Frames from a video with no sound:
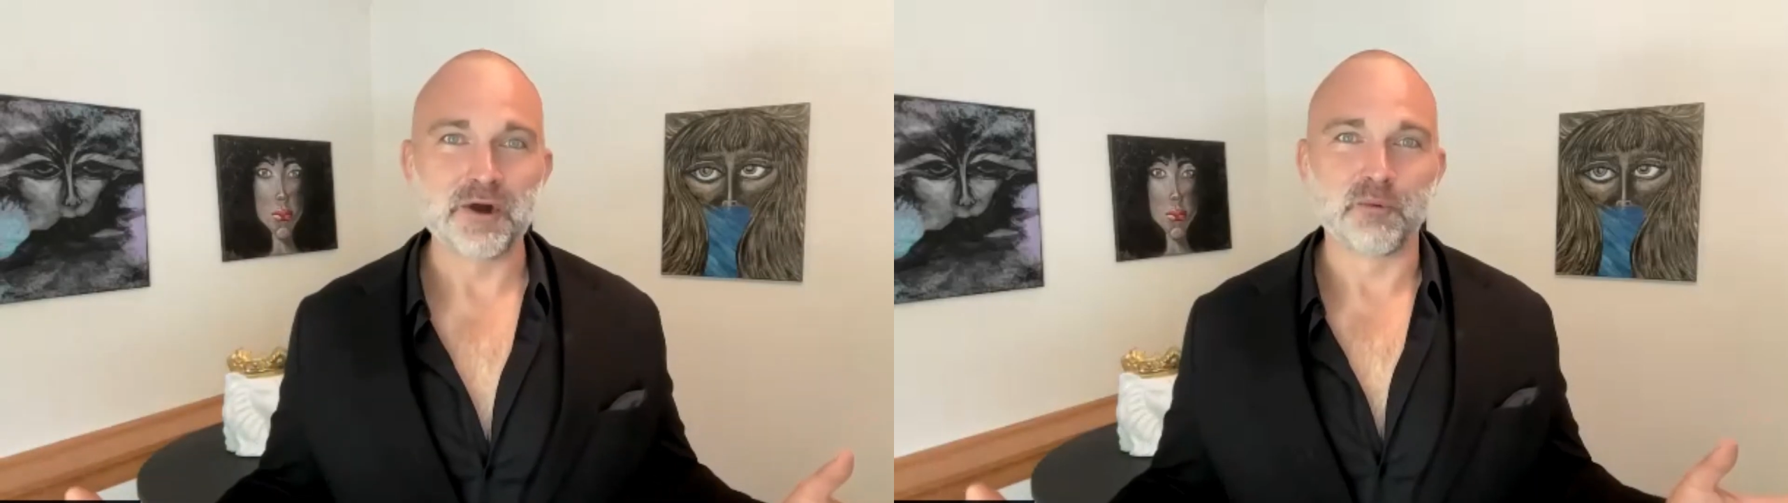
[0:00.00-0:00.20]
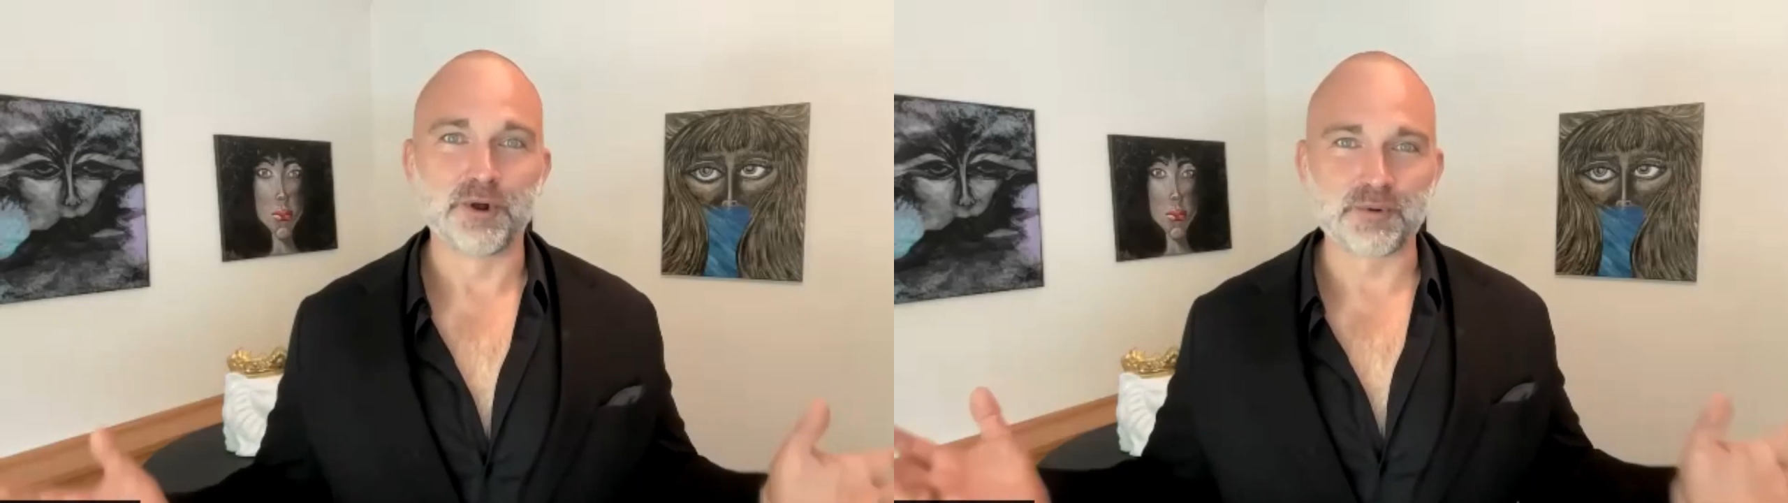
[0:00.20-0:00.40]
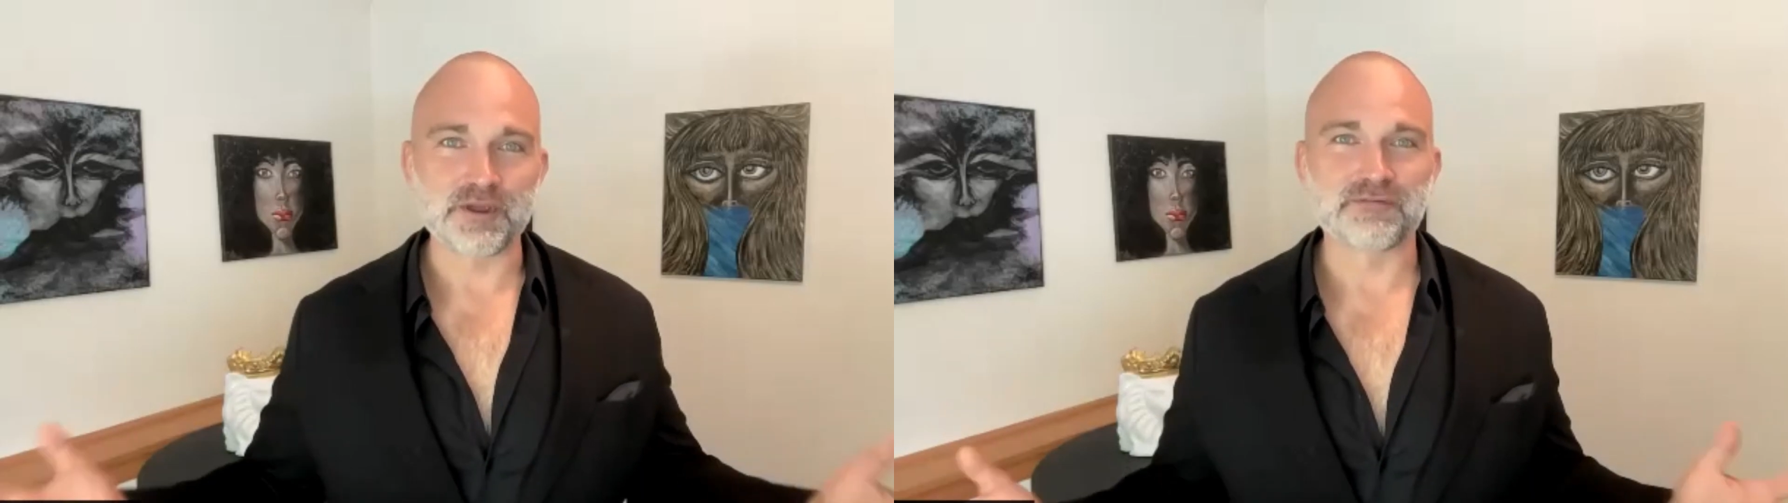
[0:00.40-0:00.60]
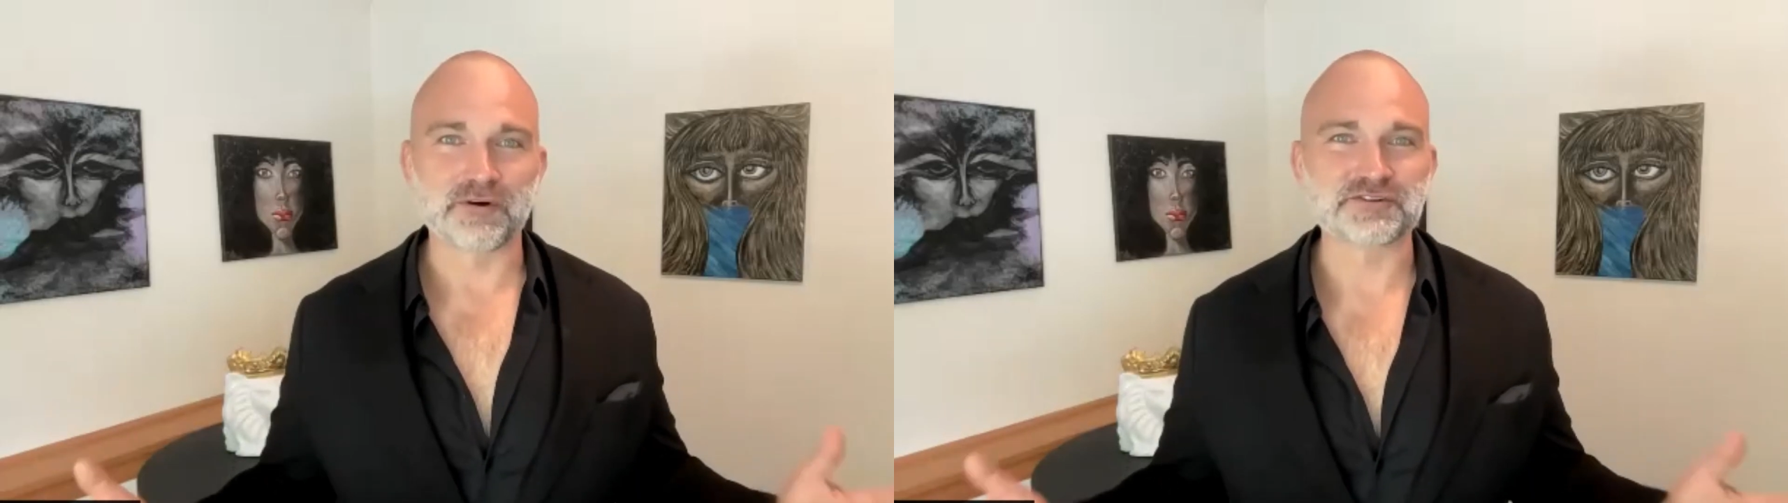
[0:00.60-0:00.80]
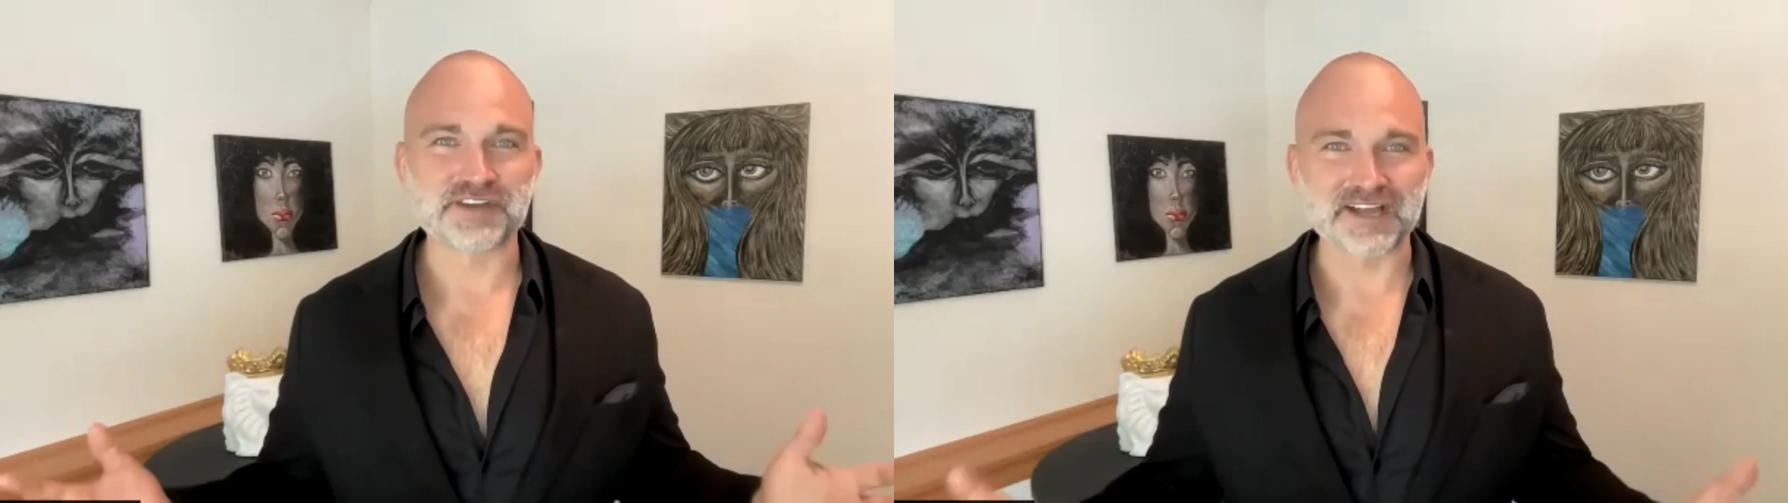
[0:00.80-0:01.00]
when we
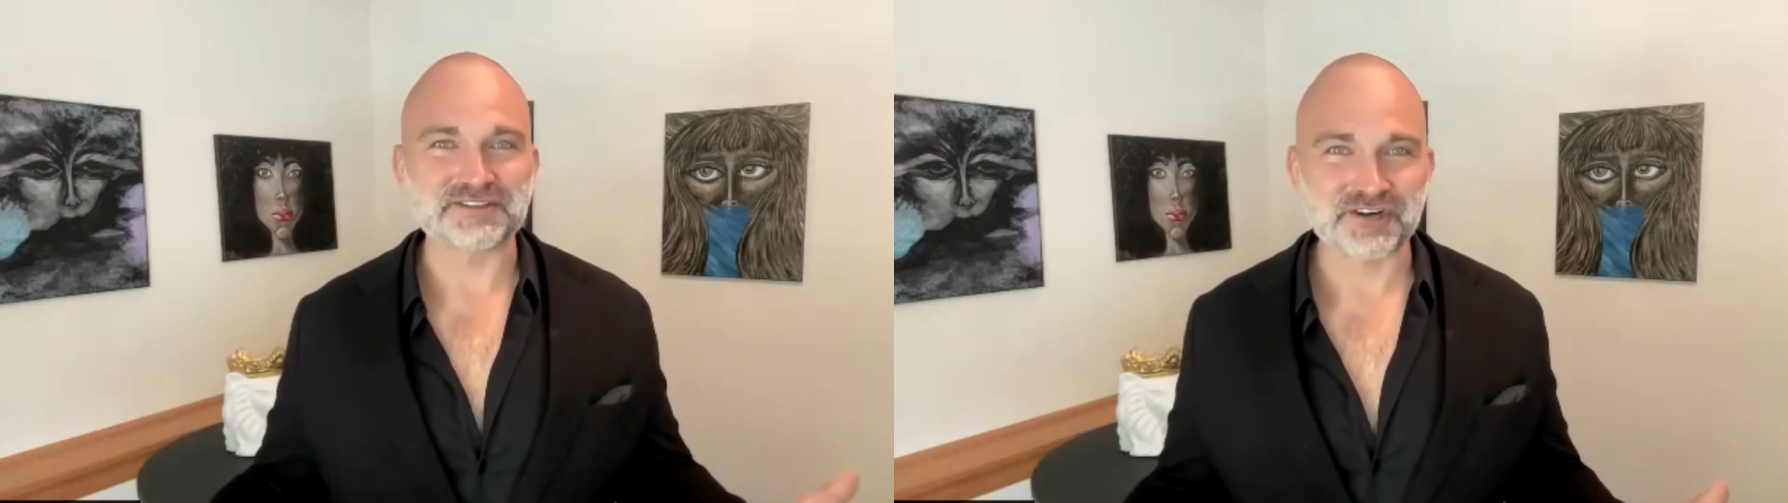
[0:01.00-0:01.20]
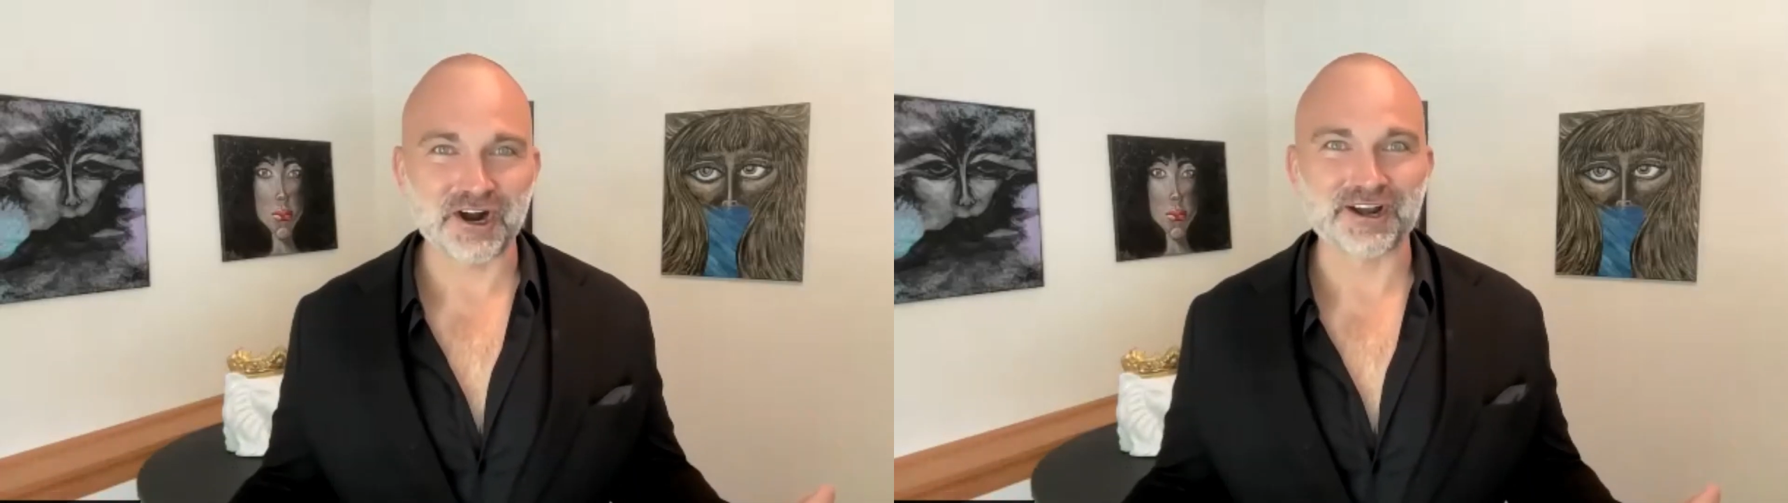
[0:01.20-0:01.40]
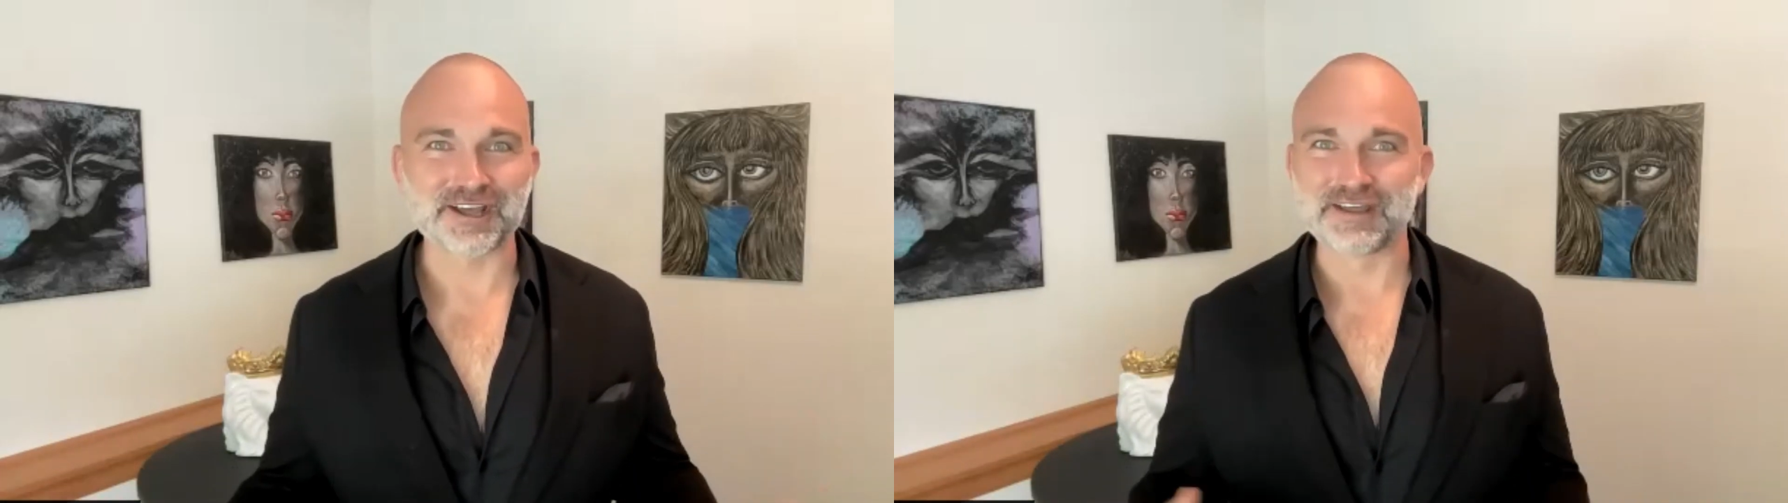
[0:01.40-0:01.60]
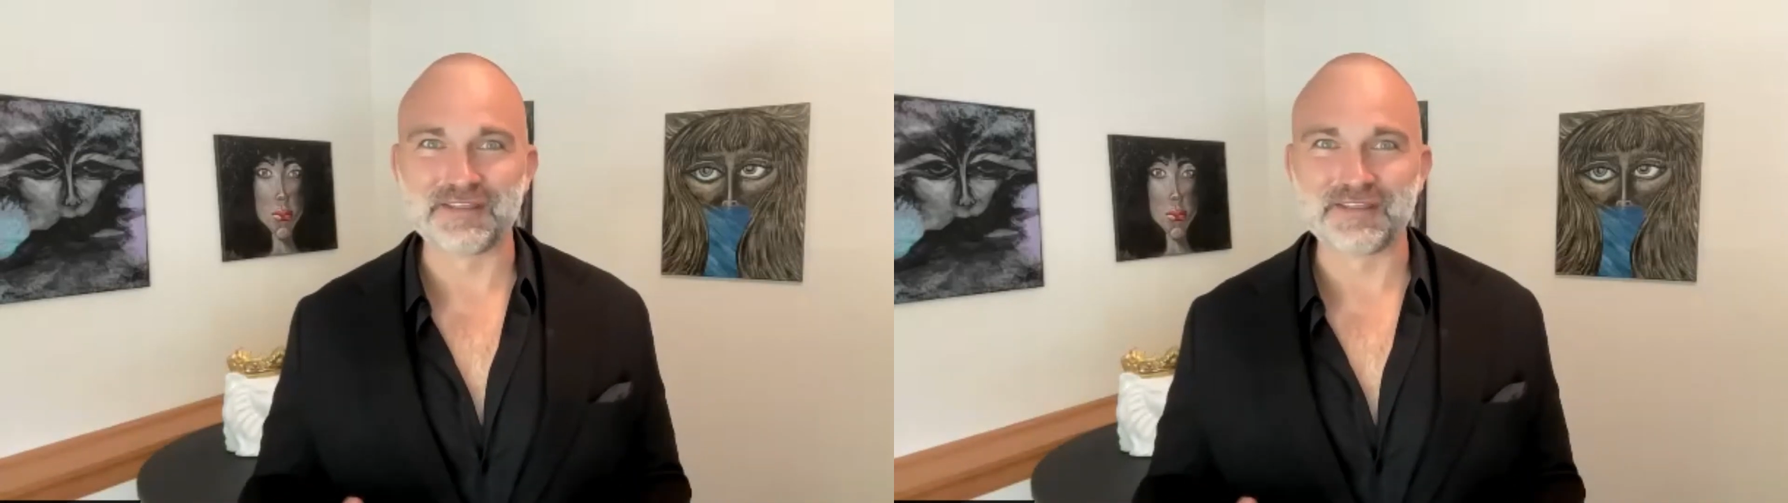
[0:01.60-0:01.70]
first got started.